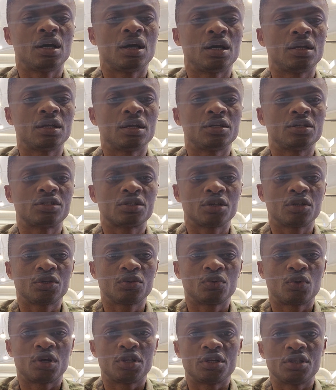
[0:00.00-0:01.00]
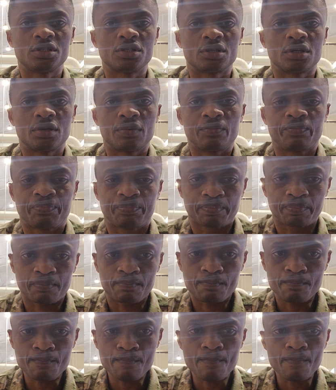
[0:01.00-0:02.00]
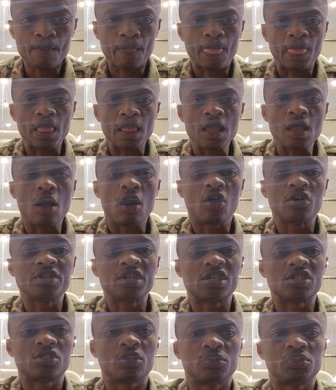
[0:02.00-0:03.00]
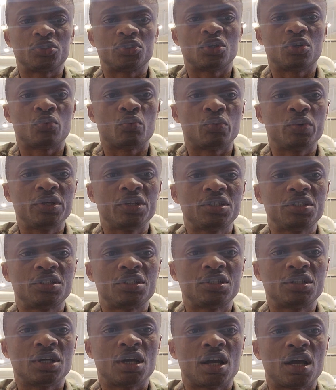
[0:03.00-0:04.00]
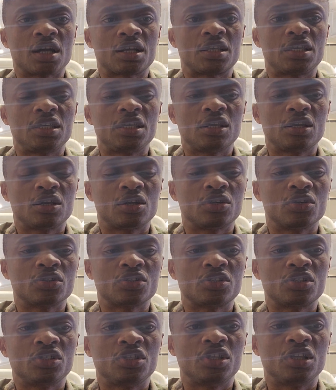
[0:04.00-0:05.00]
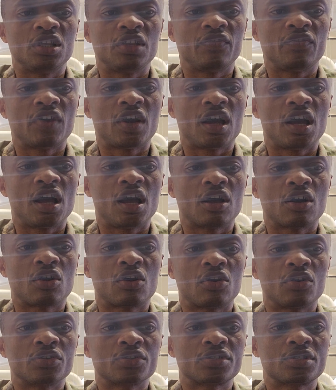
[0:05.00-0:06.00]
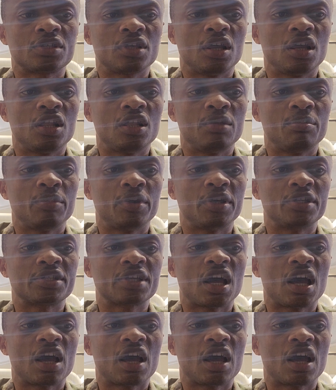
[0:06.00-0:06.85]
And then the third one is all the assumptions which are key cost, deliver, and cost elements